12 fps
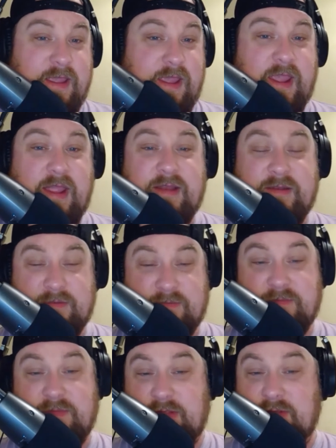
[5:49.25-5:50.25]
and
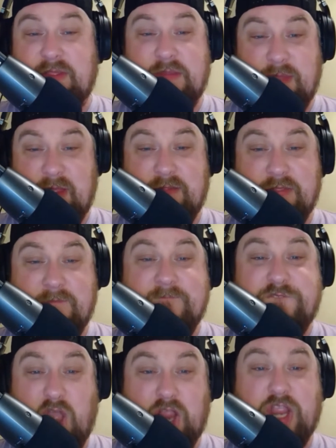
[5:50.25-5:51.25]
literally mouthed
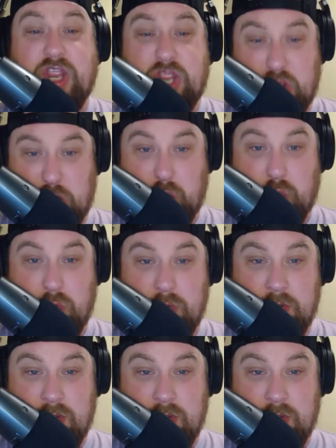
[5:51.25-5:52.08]
"you"